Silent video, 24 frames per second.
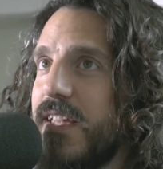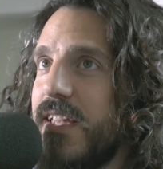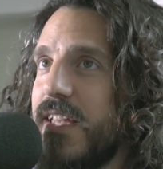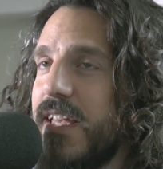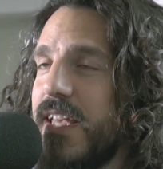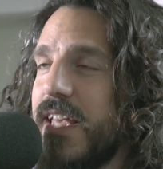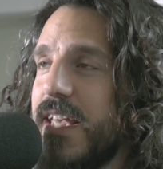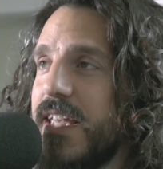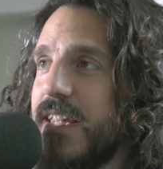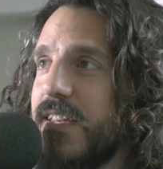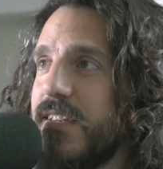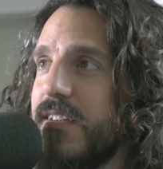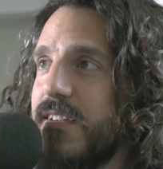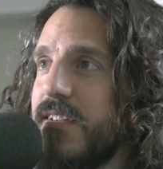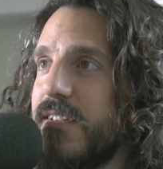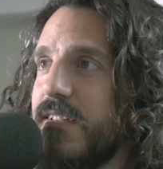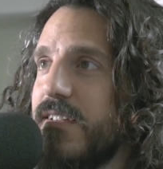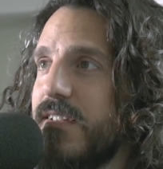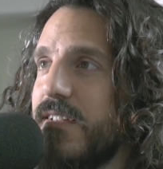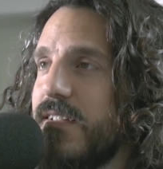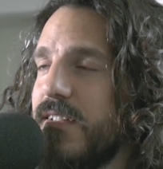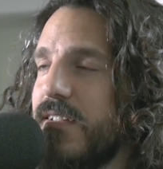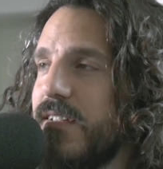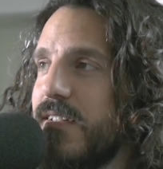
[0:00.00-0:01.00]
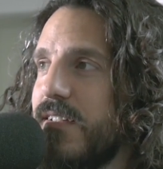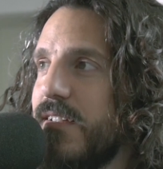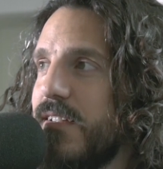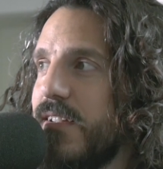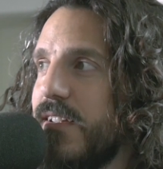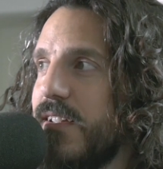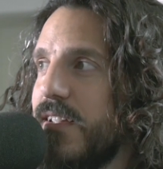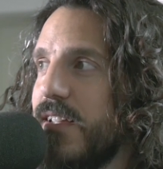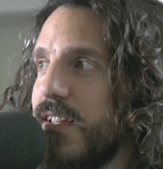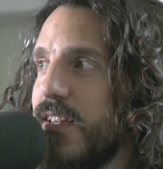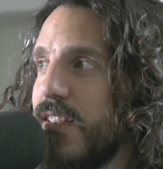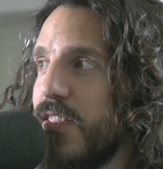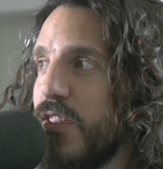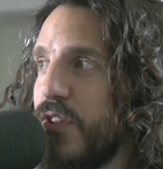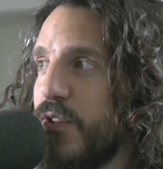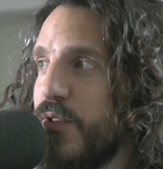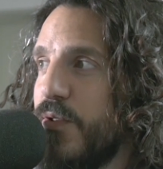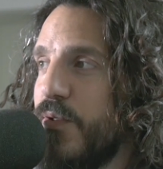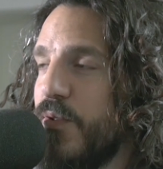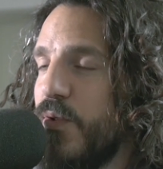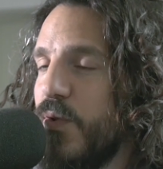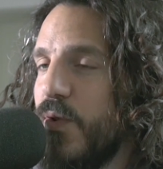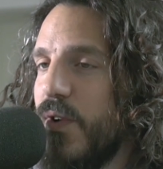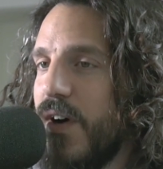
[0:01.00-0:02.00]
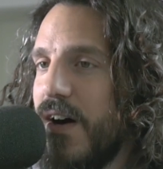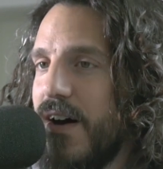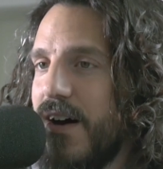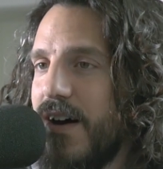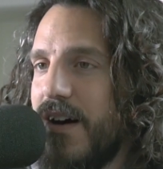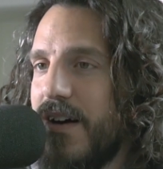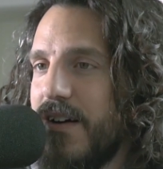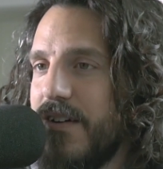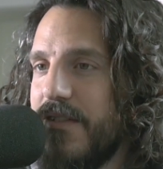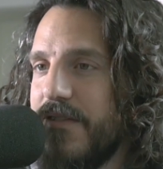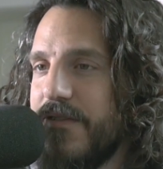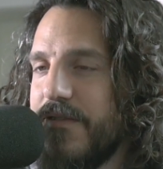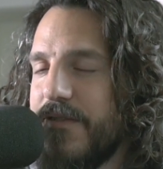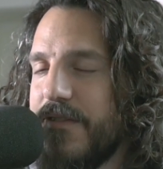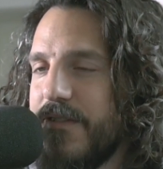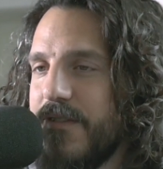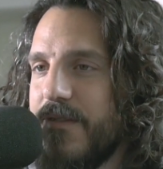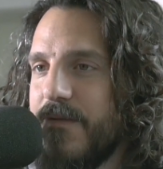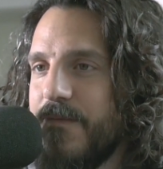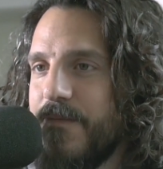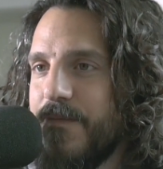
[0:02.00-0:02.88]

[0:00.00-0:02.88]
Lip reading: in lieu of